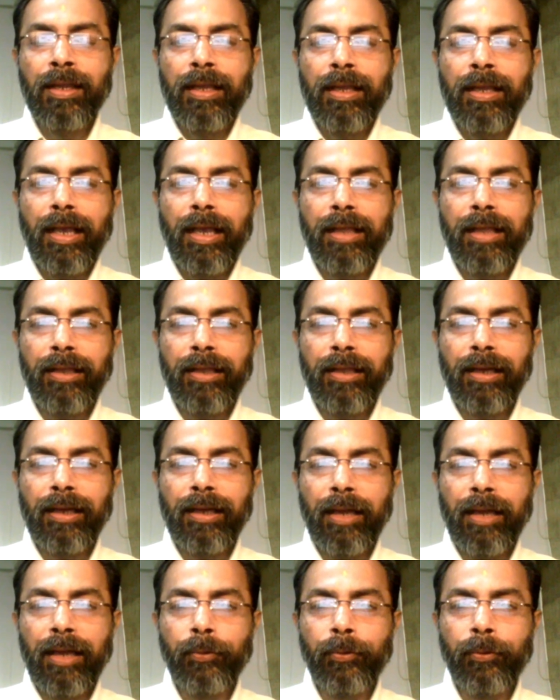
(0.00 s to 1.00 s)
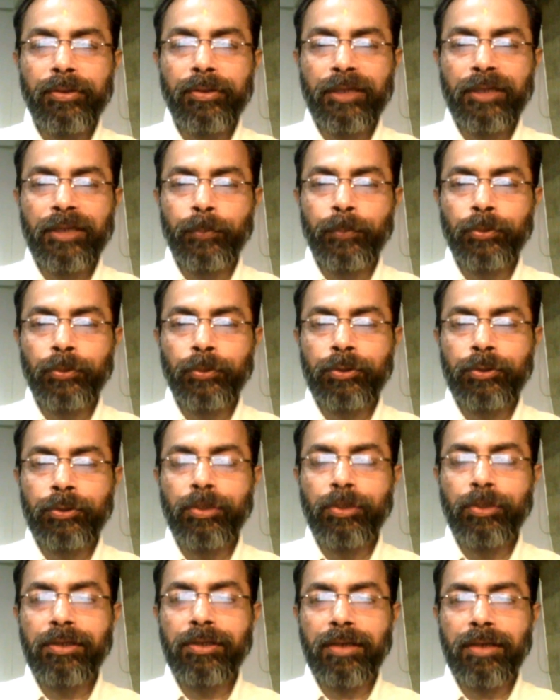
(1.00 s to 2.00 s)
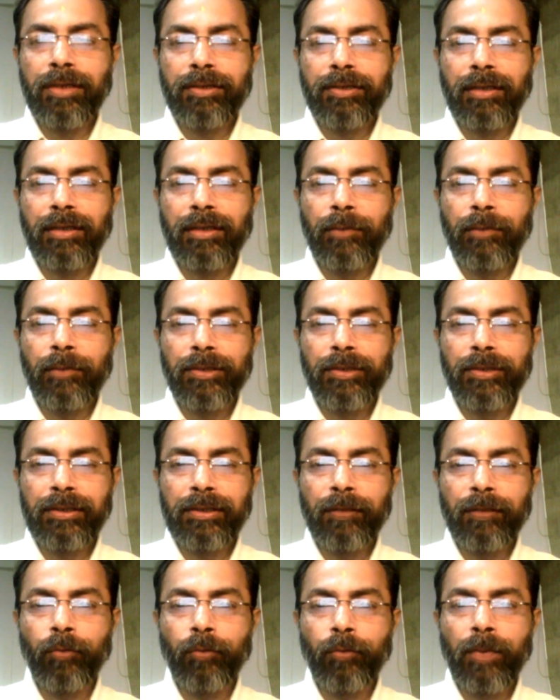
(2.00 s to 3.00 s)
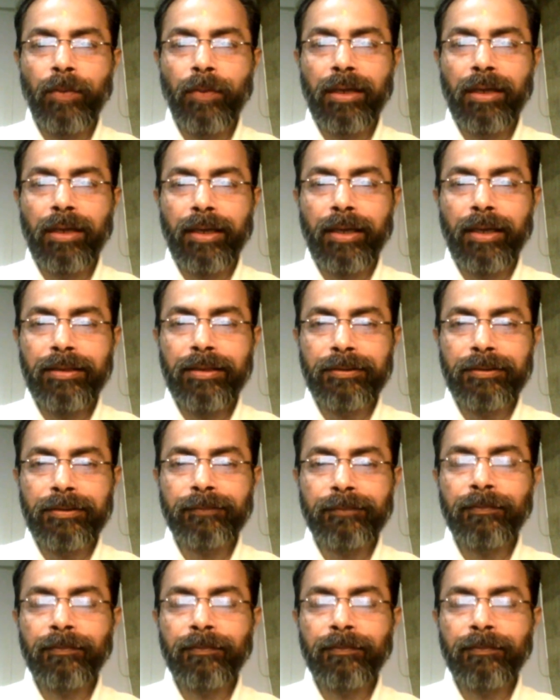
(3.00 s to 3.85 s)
and there I was exposed to international investing for my clients.